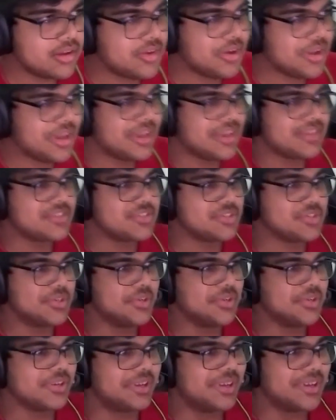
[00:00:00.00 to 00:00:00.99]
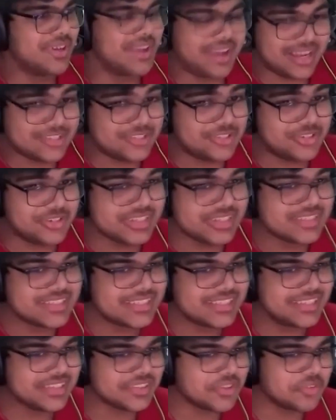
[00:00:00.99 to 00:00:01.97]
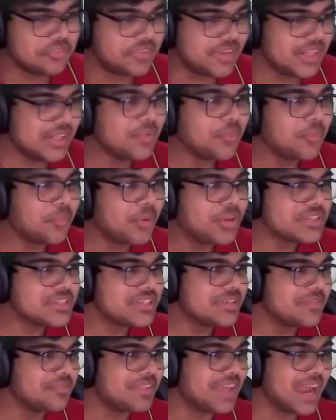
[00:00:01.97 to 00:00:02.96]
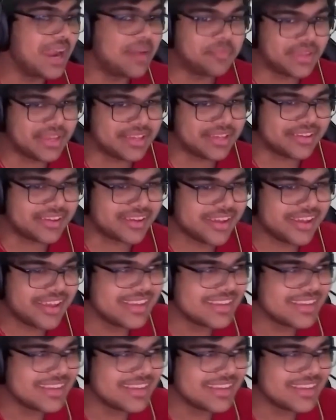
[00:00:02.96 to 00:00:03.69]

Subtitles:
Okay, so as you can see, the wheel wasn't that big.